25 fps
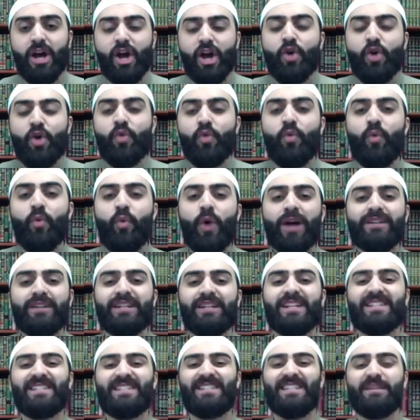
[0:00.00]
what
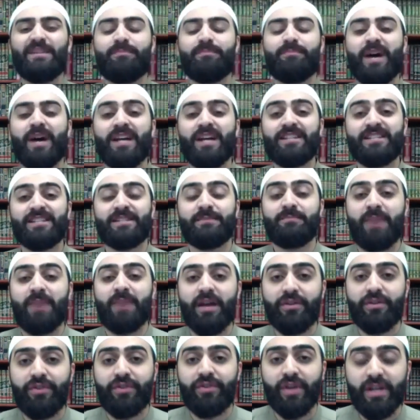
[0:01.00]
is the best
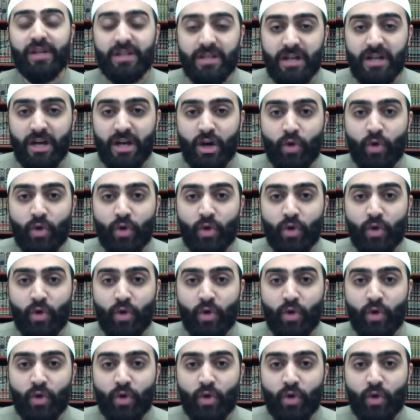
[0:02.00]
method,